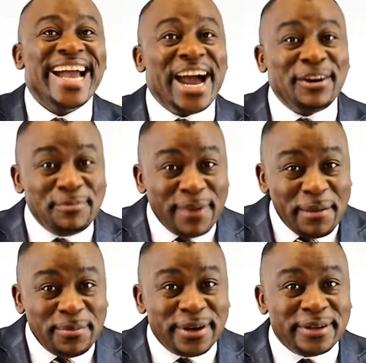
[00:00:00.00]
And
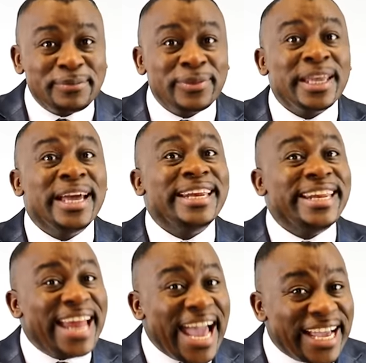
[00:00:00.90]
remember,
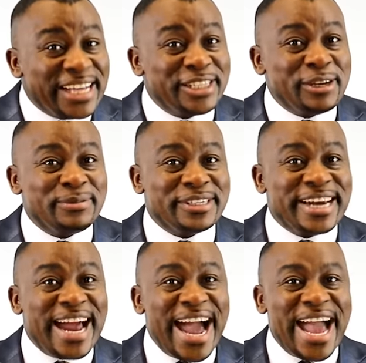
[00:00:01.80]
like and
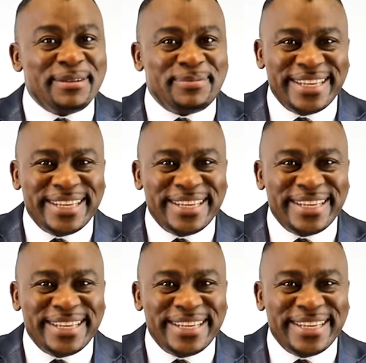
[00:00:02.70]
subscribe!